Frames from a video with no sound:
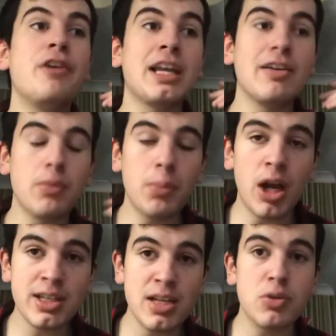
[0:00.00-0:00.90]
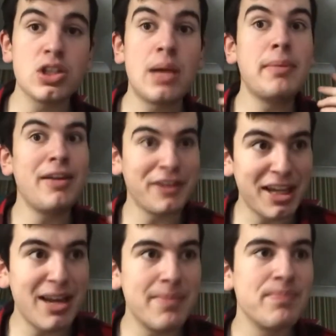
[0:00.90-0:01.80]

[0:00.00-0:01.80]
I get reminded because I may forget.